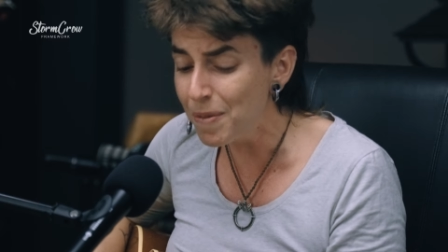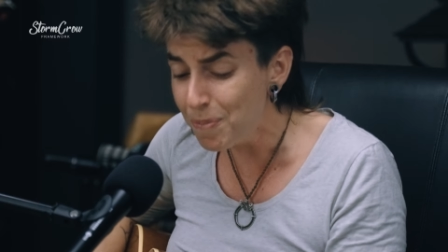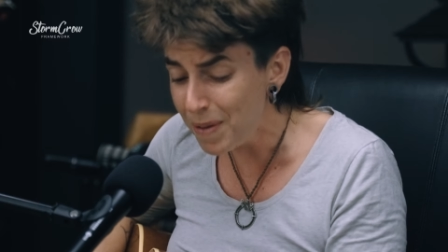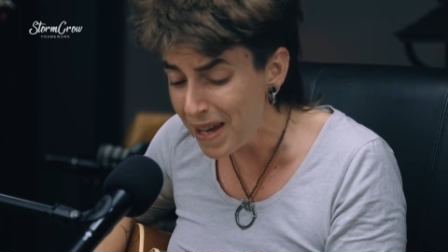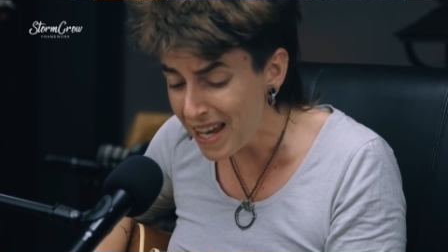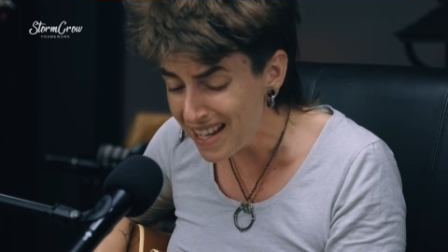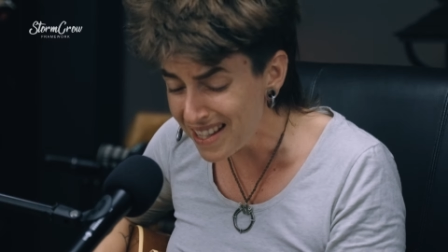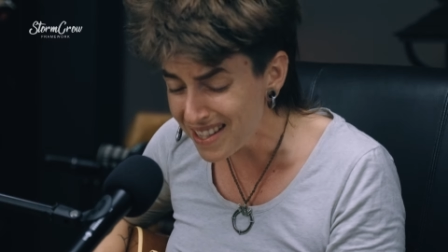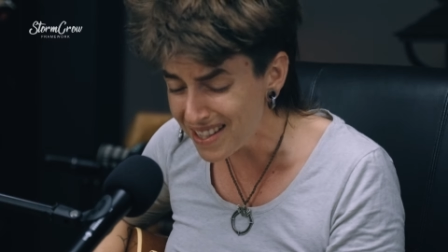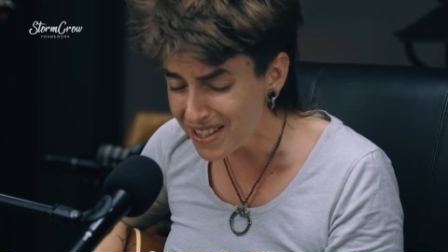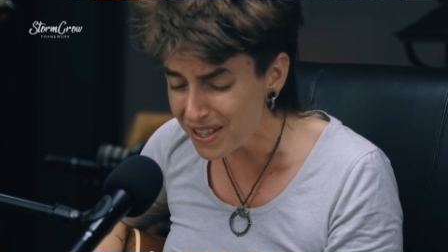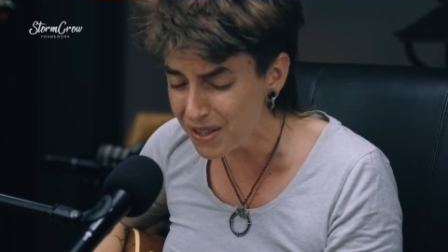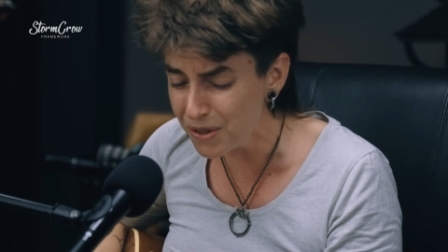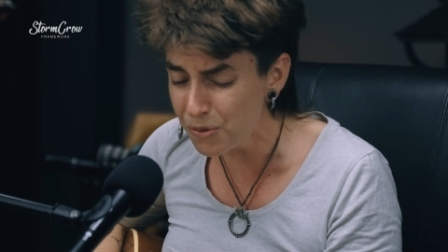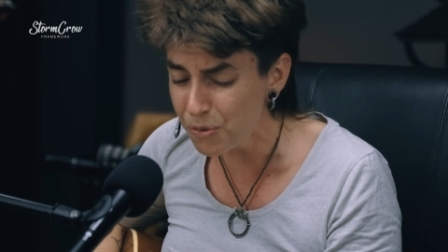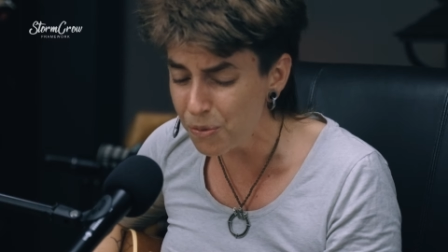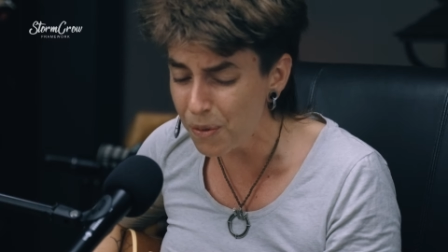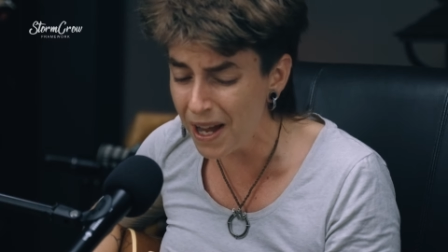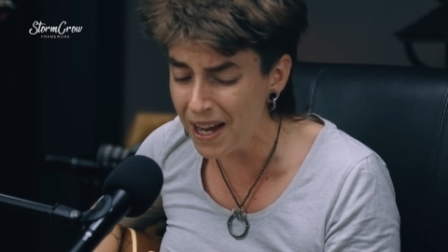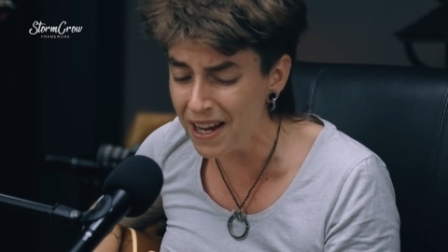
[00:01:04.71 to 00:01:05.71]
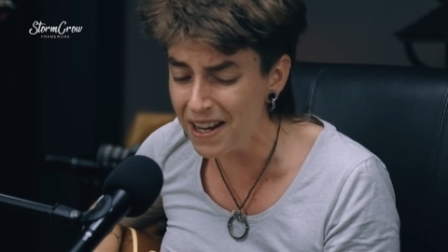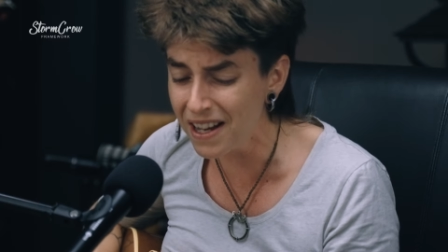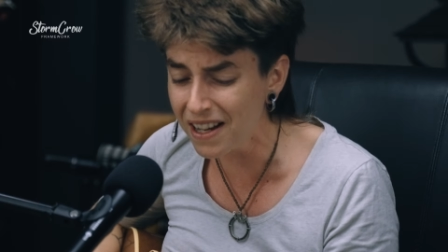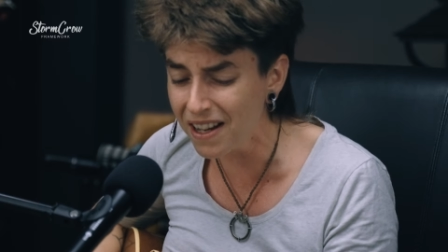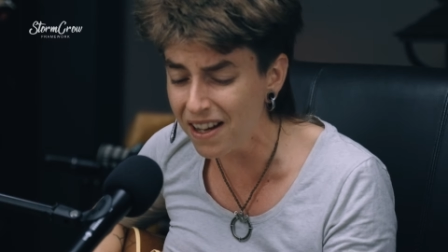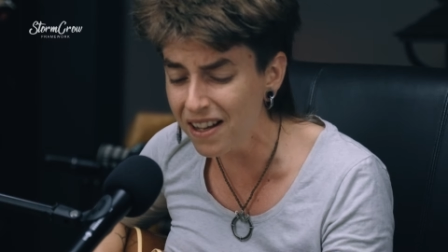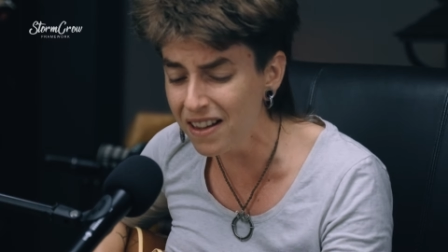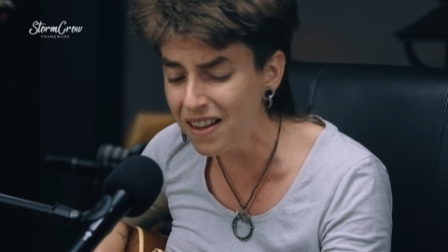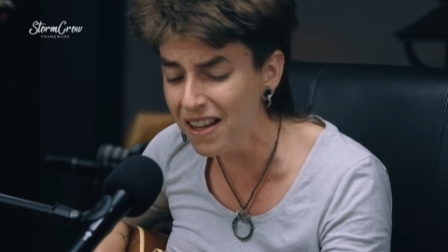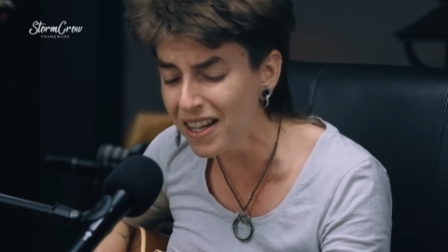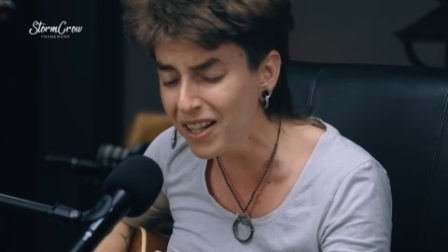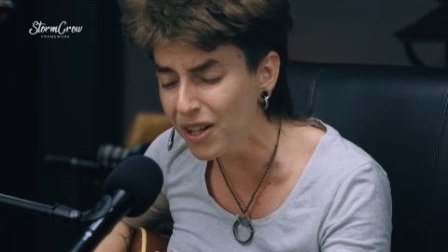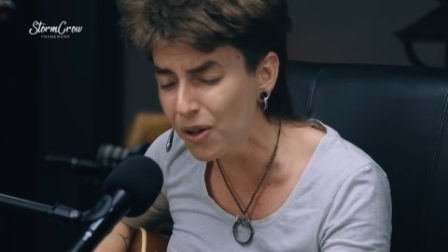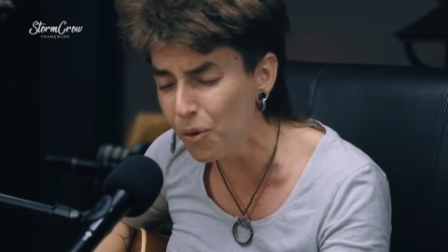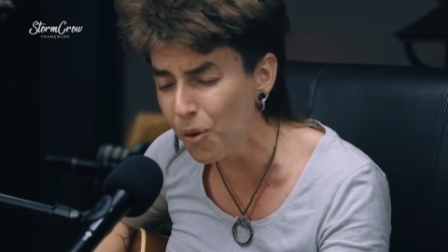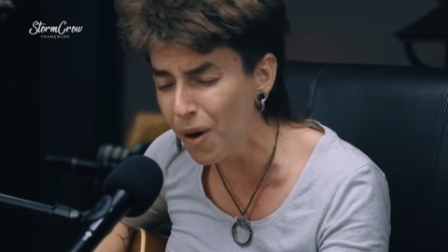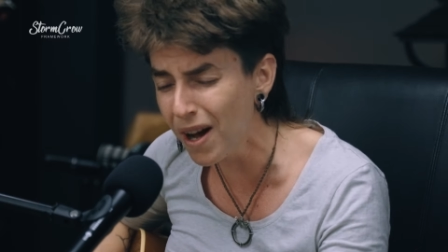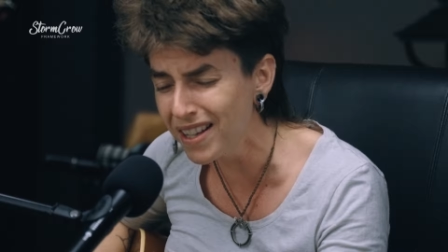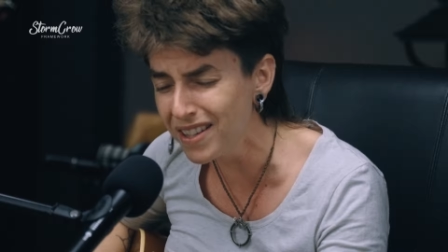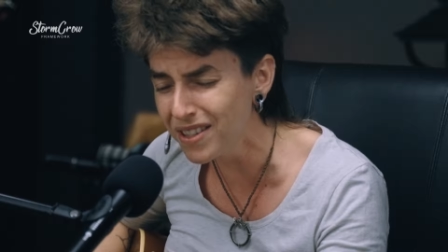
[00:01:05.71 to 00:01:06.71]
peace away and I can't like
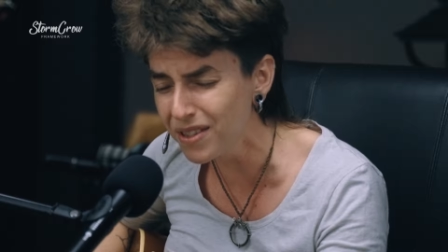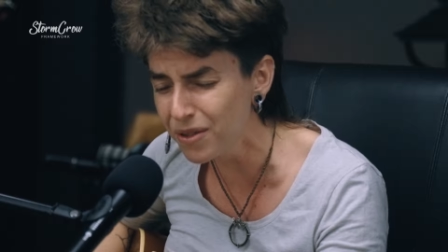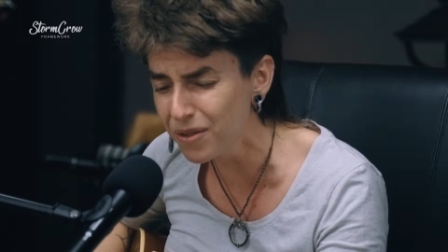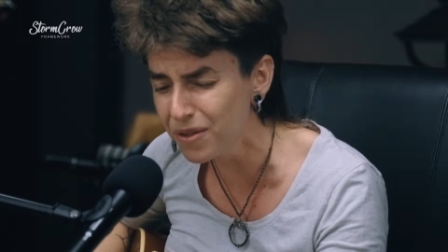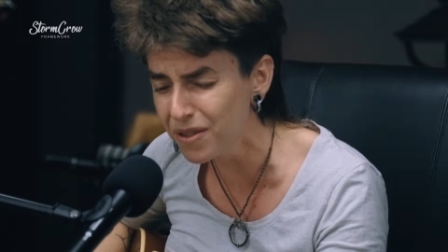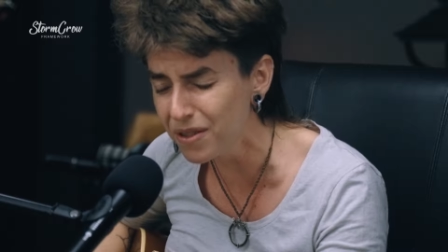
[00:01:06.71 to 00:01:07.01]
quite so